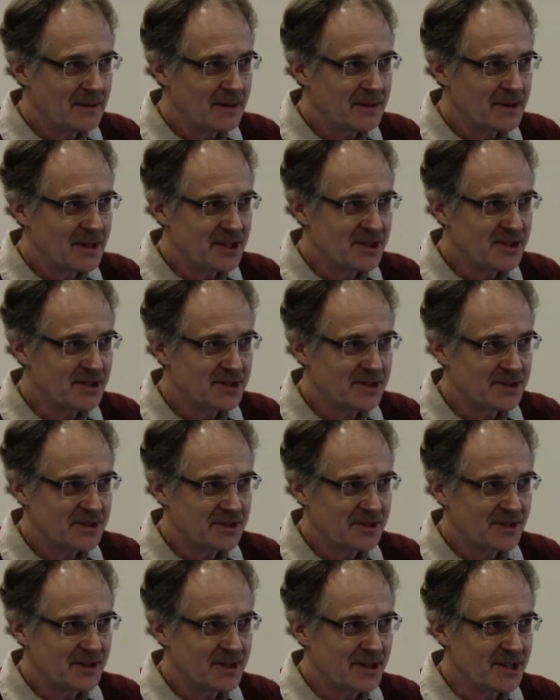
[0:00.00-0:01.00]

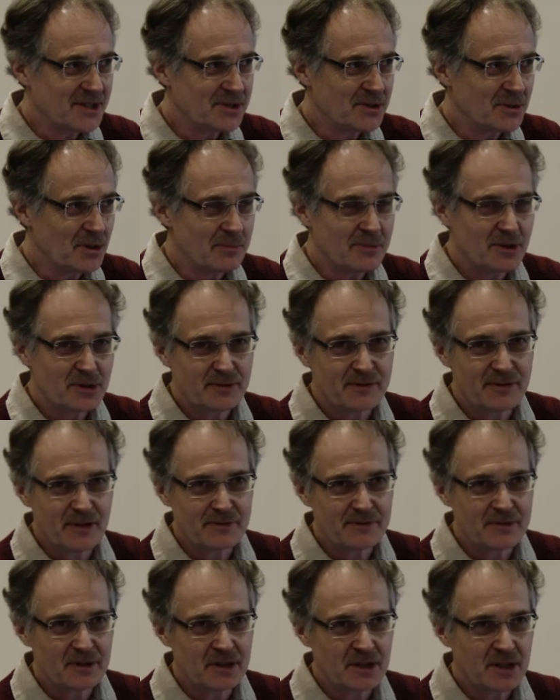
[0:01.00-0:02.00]
this almost
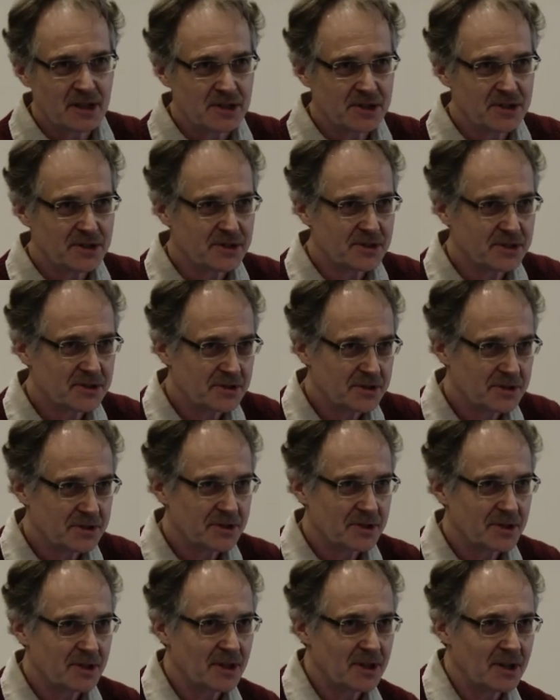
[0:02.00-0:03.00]
50 years
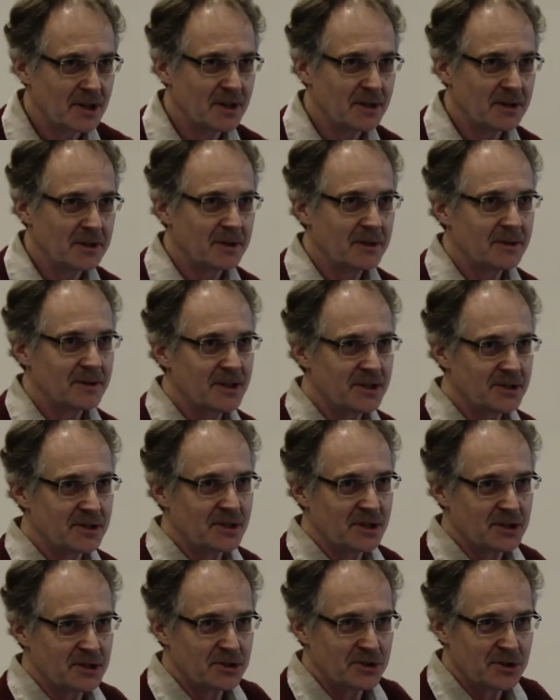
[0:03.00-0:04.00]

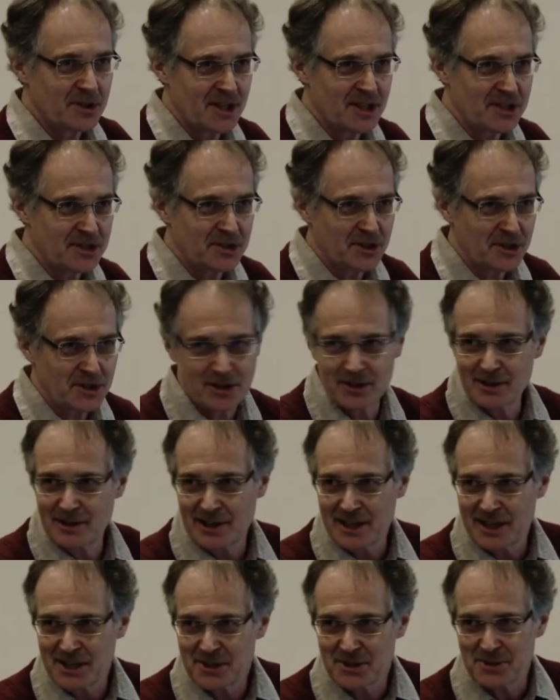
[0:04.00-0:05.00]
discussion has not
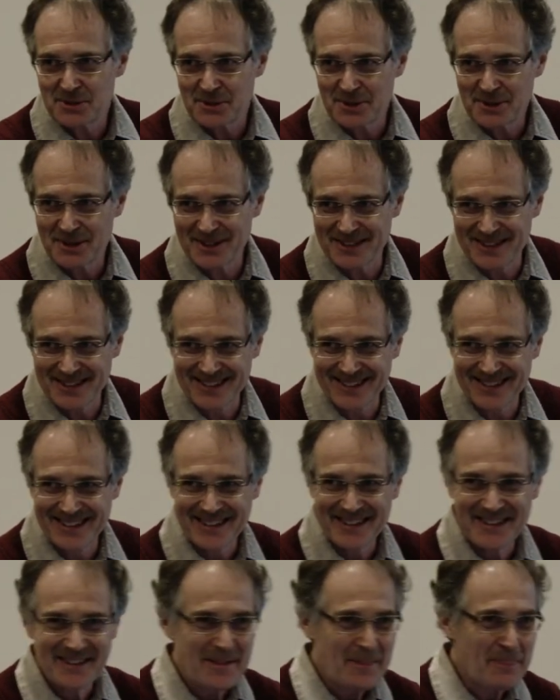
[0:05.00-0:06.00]
led to
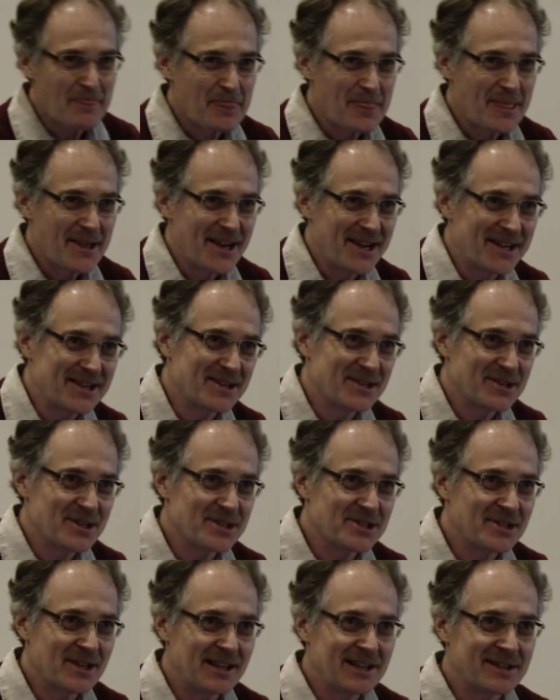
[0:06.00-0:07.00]
any
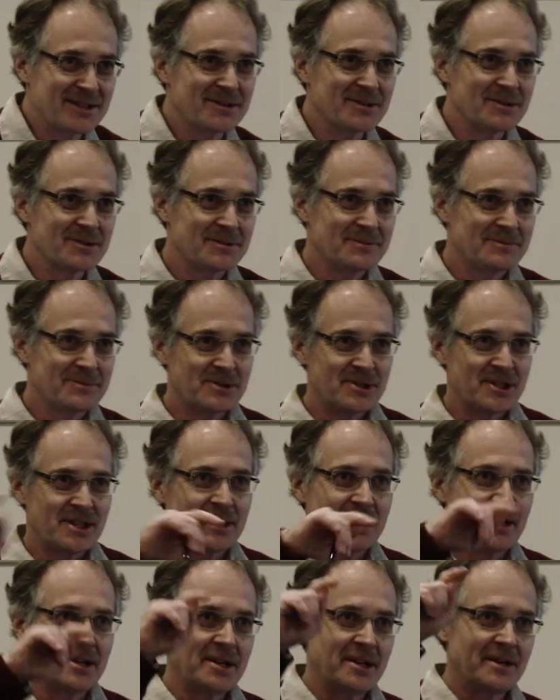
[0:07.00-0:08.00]
result. You see,
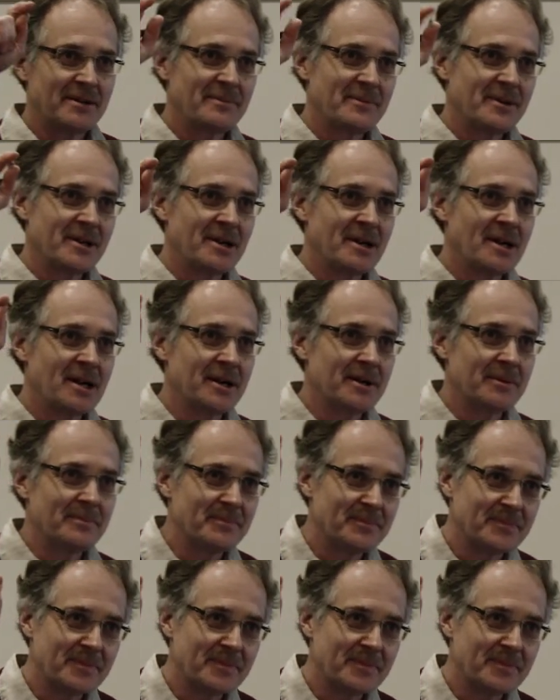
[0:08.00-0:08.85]
there are